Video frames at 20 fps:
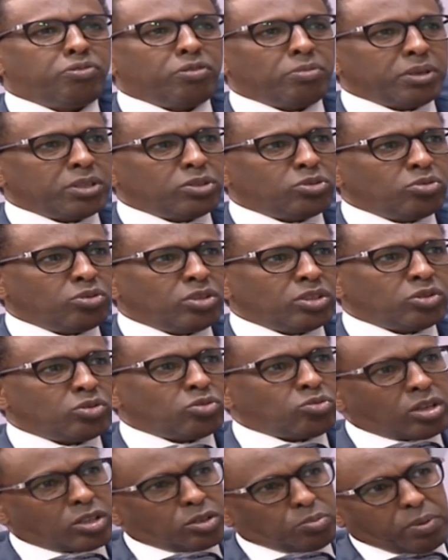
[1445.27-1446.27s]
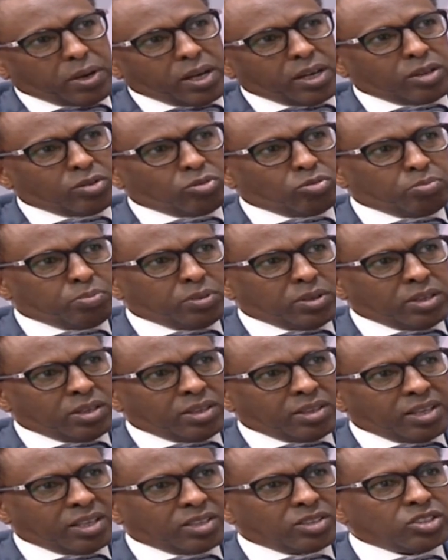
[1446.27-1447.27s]
my students to aspire to be
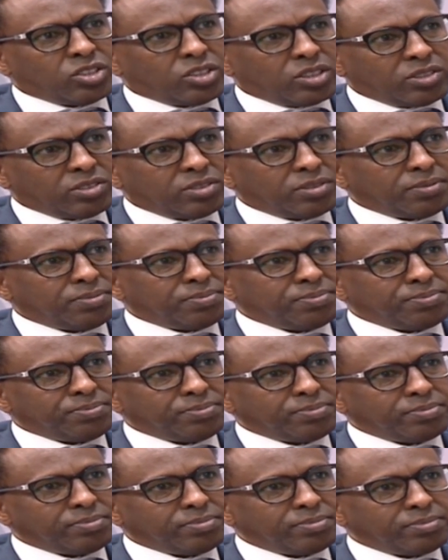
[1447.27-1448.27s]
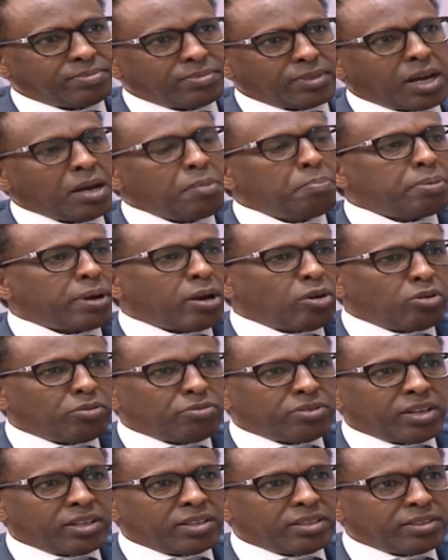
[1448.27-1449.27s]
their teachers. I'm proud
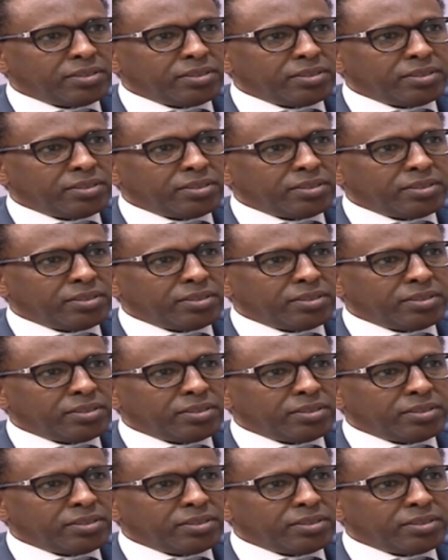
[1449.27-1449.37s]
of that.